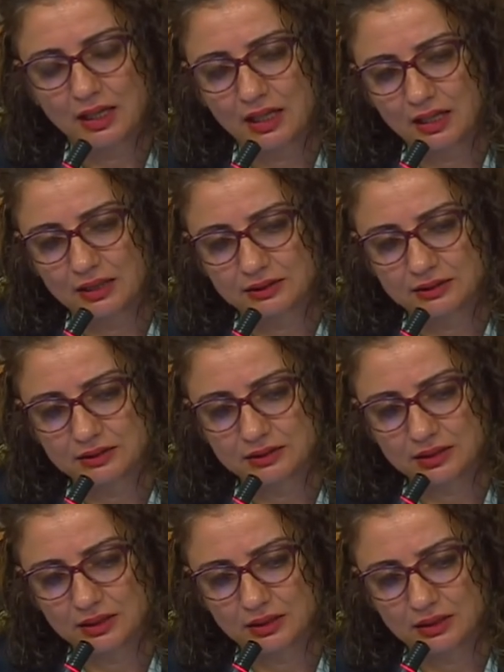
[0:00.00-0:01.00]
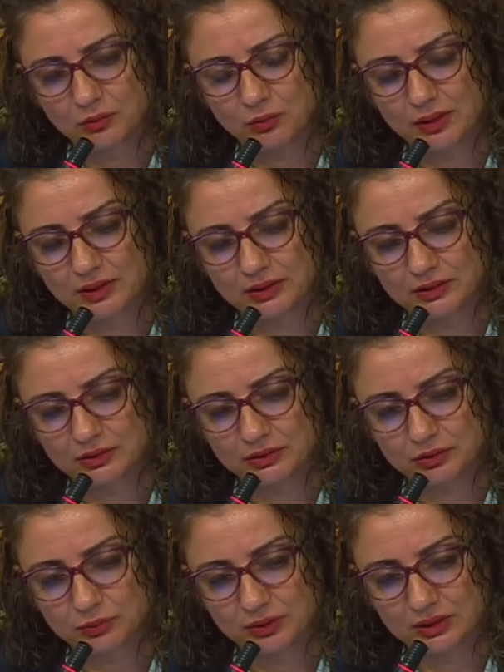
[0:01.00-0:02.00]
and whether
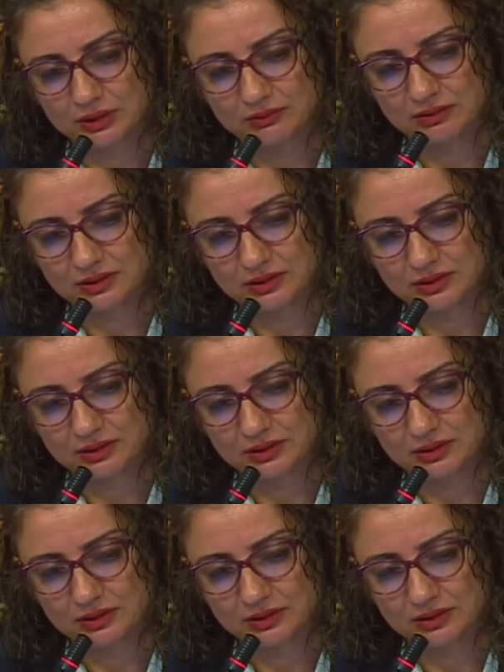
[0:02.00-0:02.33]
you believe